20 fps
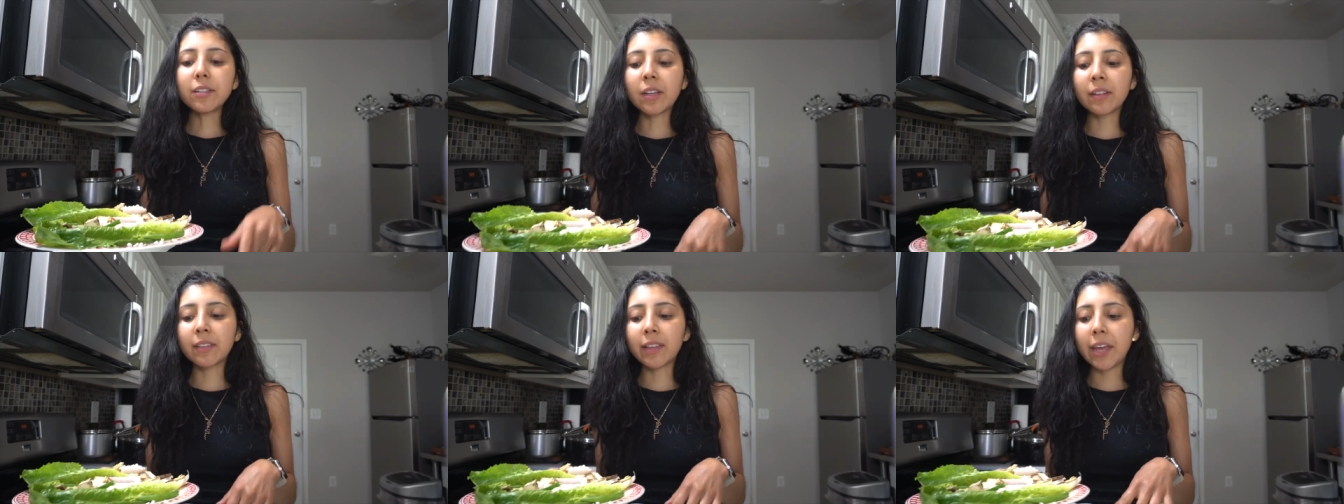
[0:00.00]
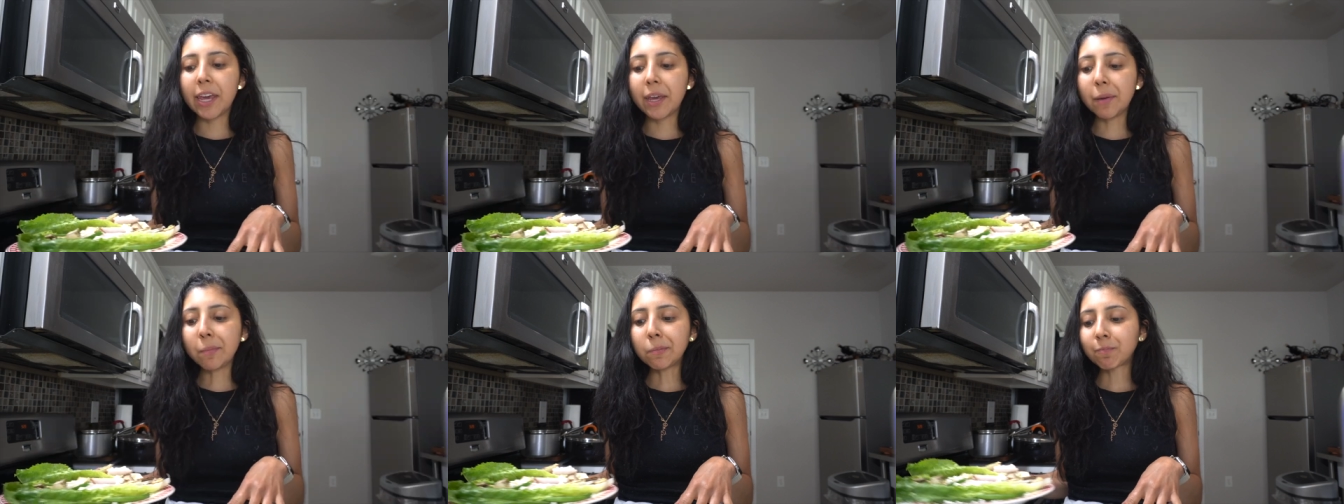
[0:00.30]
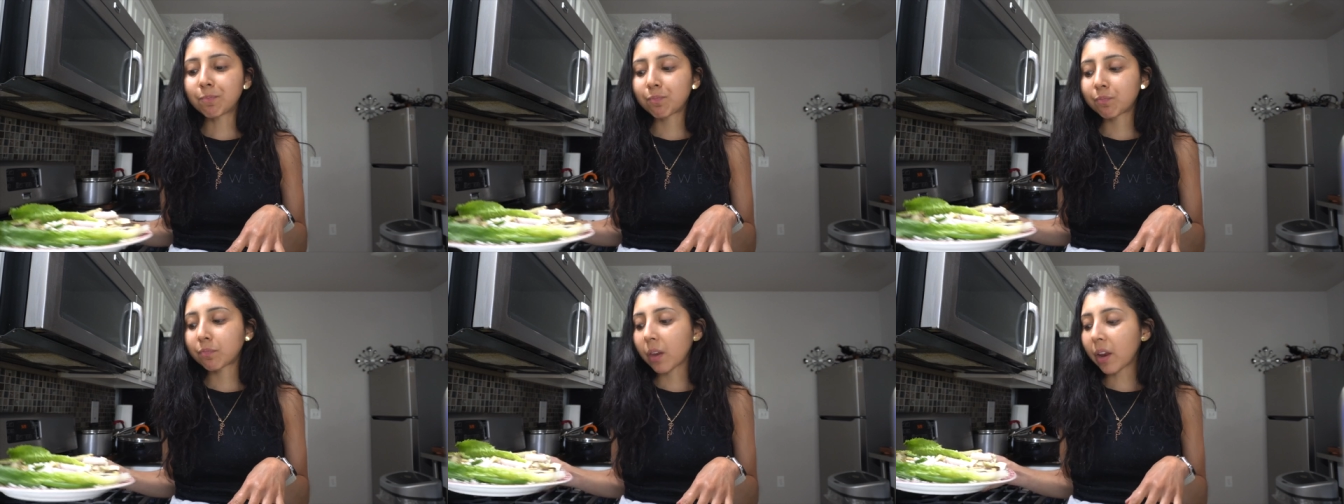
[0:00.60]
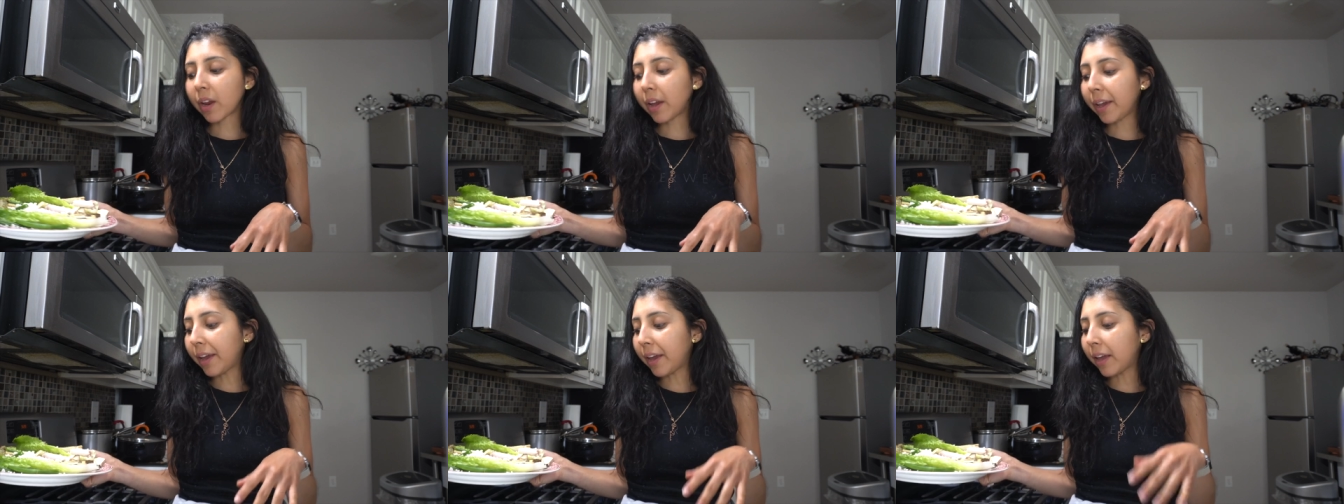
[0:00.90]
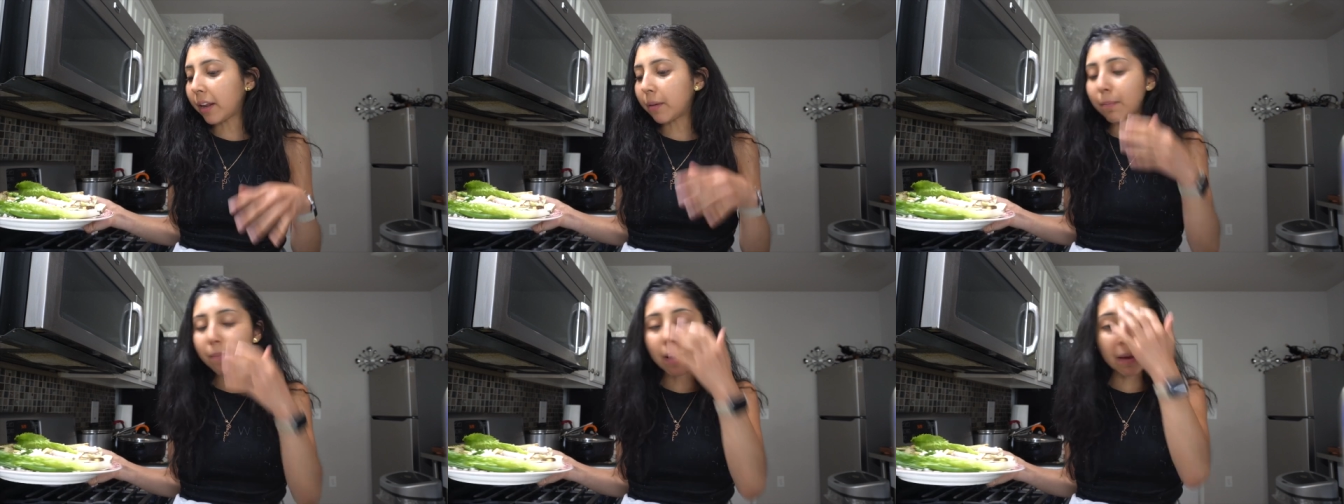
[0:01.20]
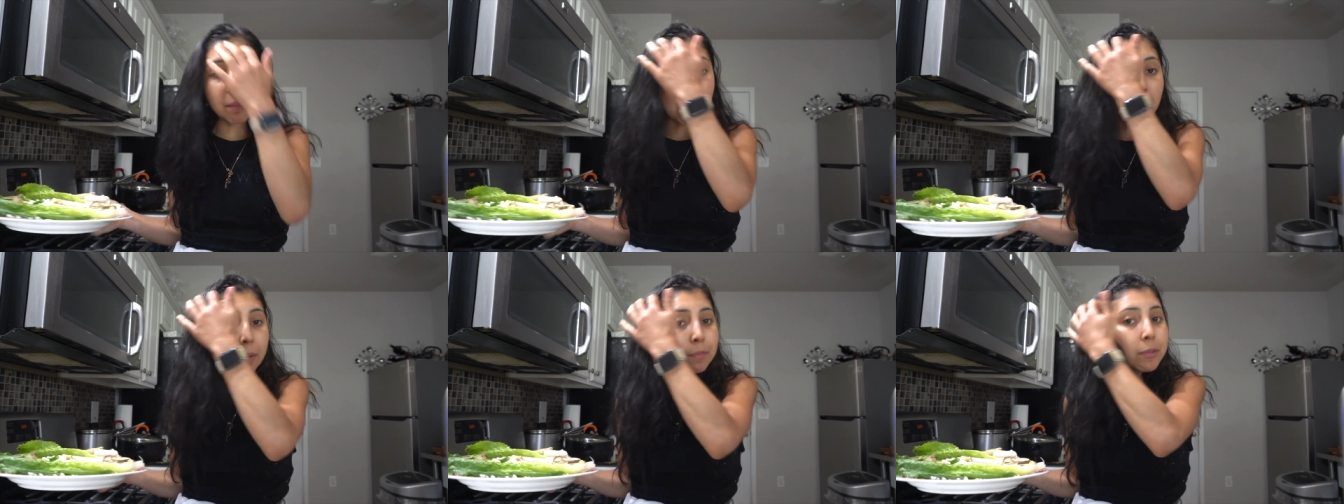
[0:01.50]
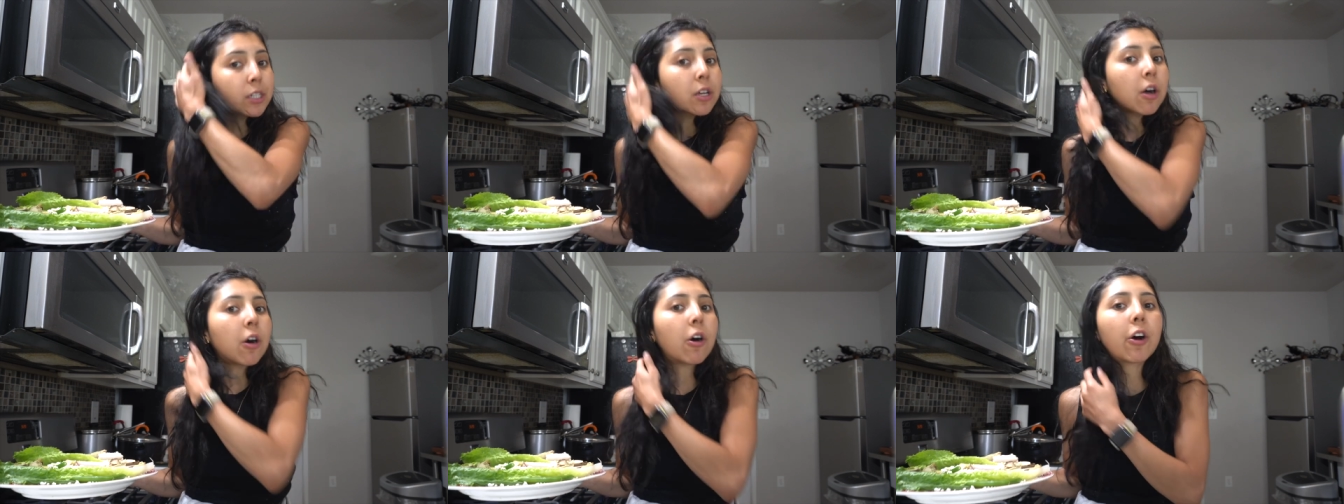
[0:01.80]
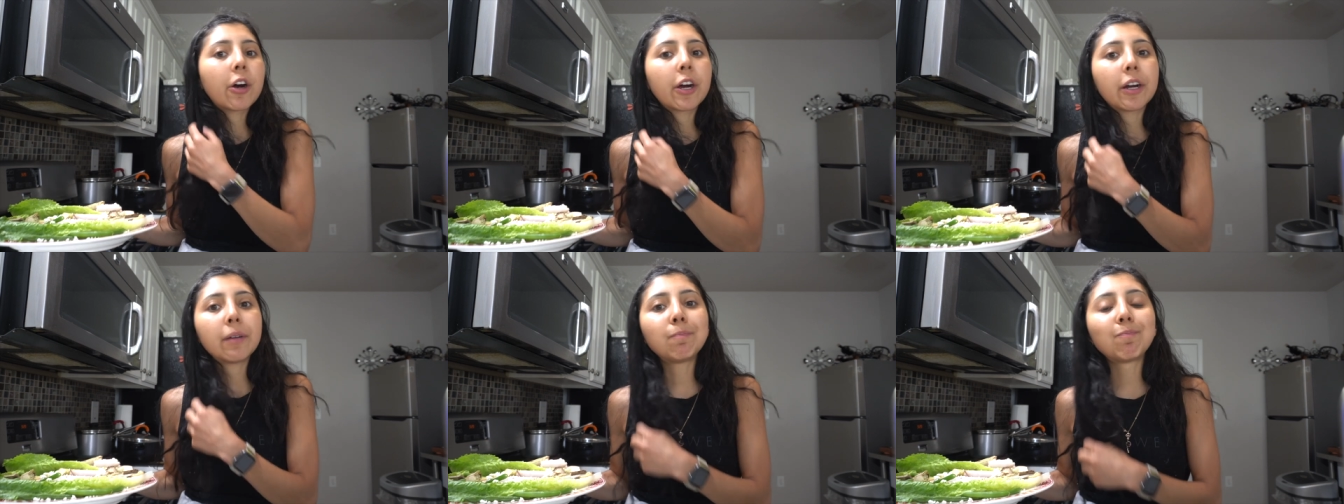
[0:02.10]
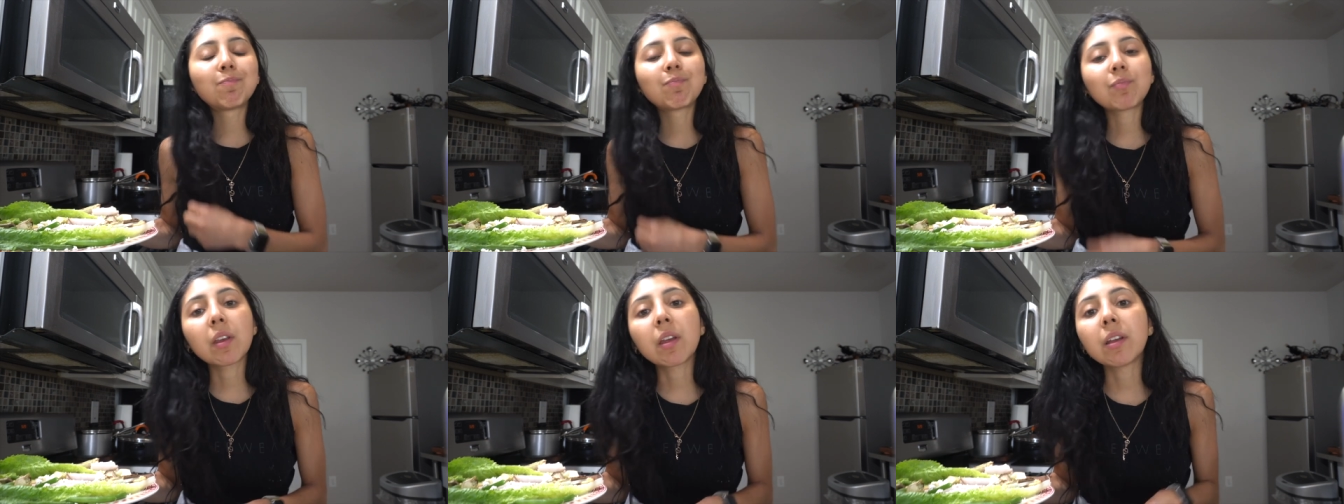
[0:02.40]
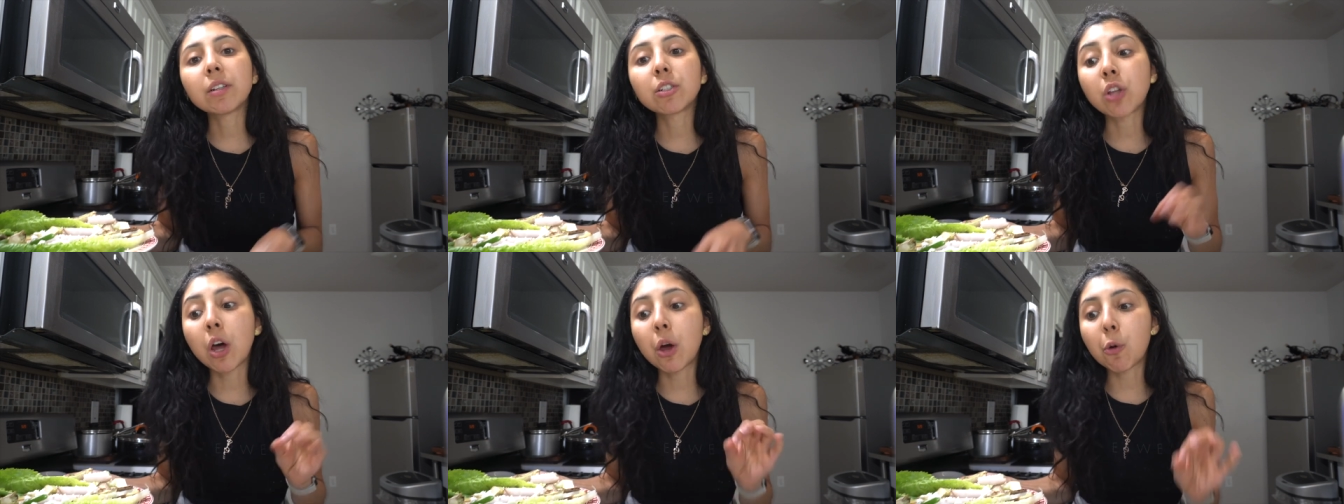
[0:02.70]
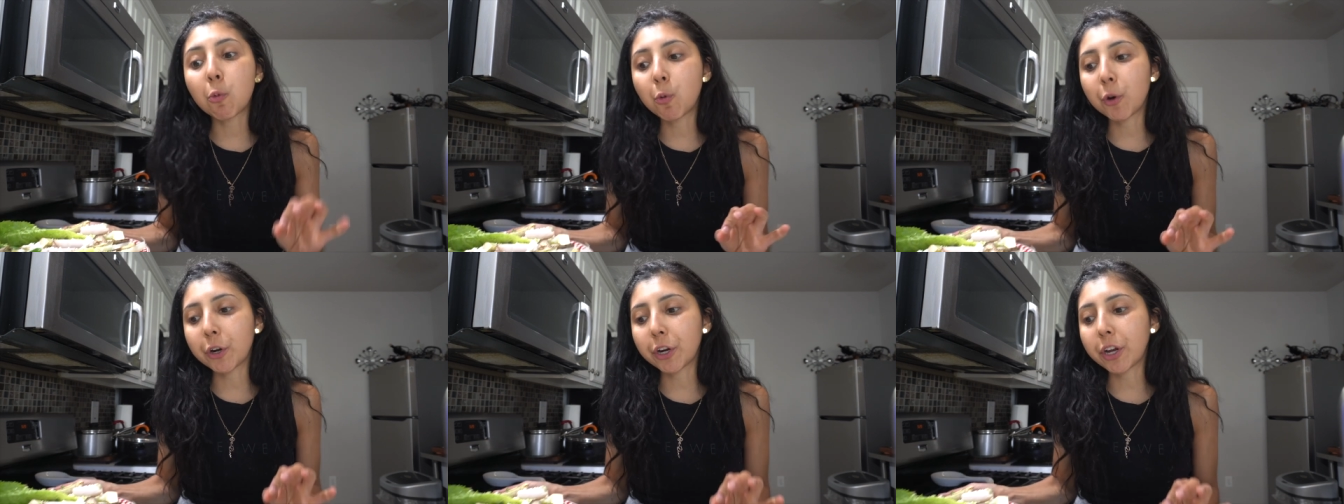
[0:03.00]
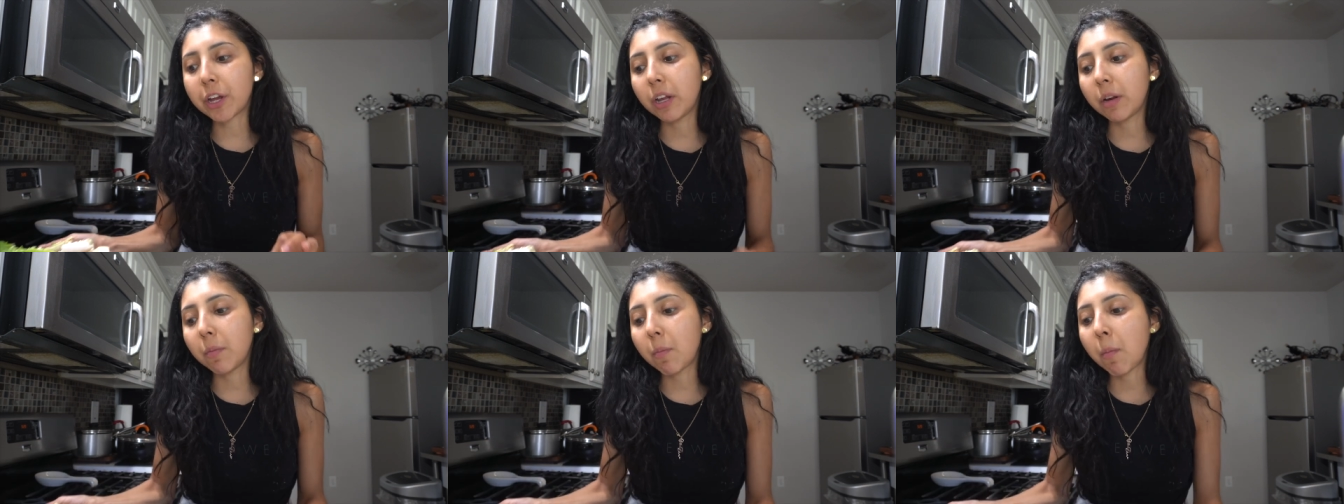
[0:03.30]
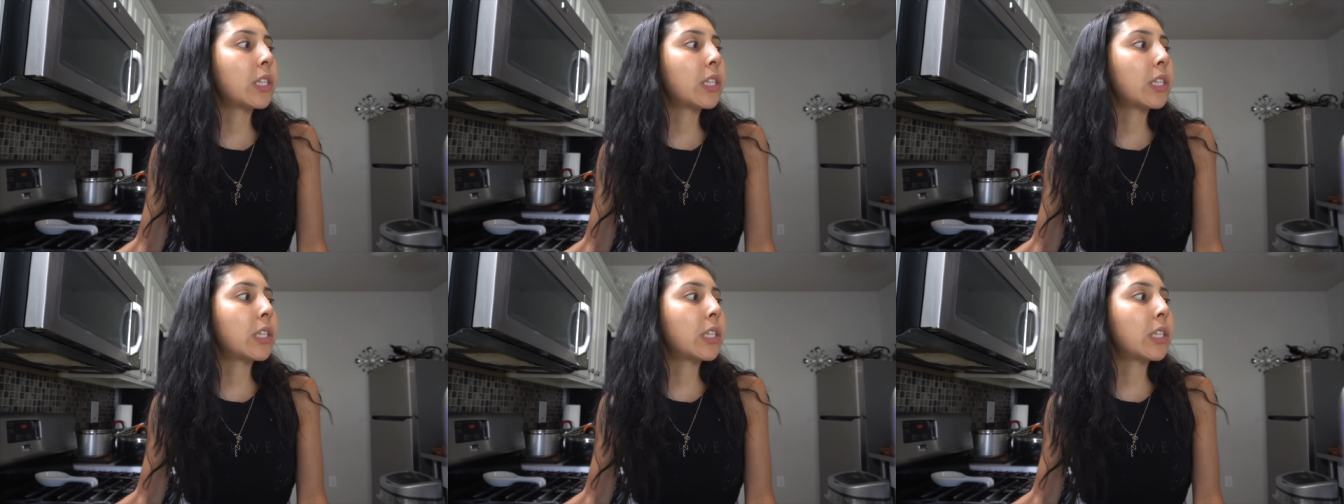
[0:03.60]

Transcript: Sunday and my mom's car is not working.